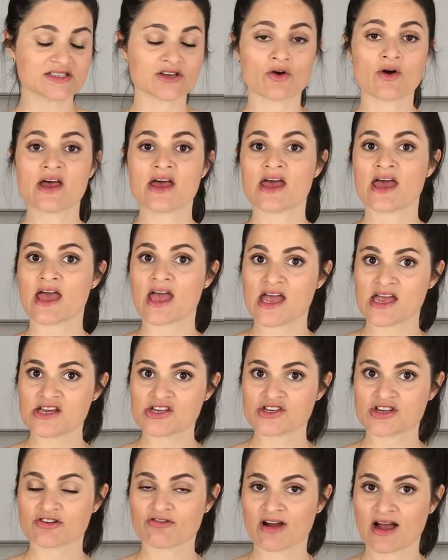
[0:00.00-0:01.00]
So
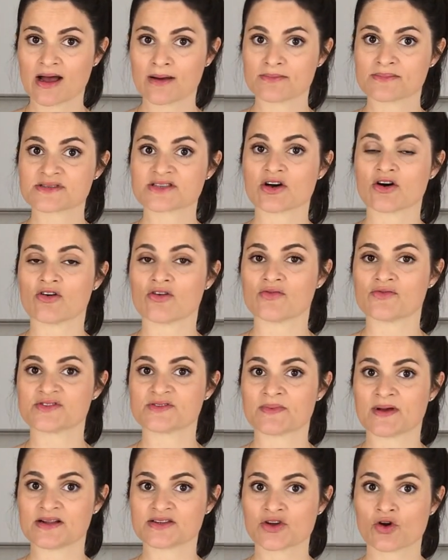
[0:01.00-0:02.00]
80 grams of
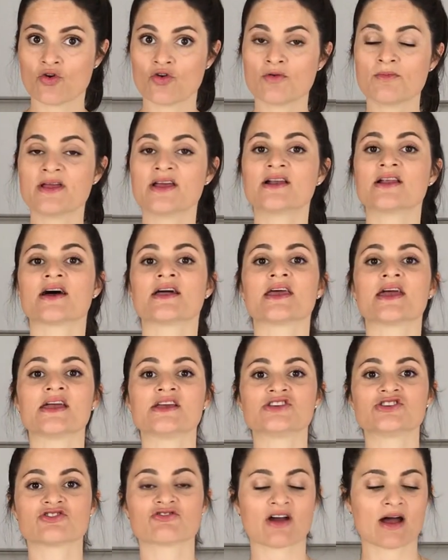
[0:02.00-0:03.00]
spelt wholemeal and
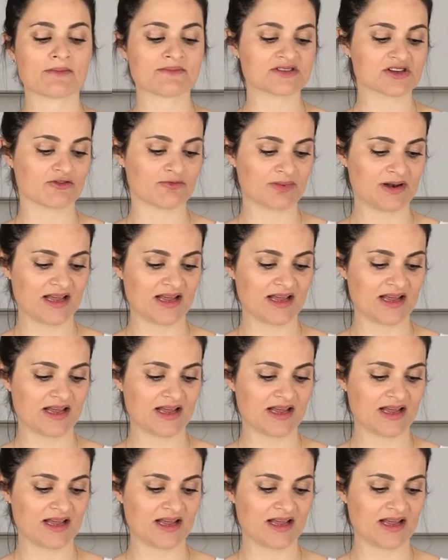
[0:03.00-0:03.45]
80 grams of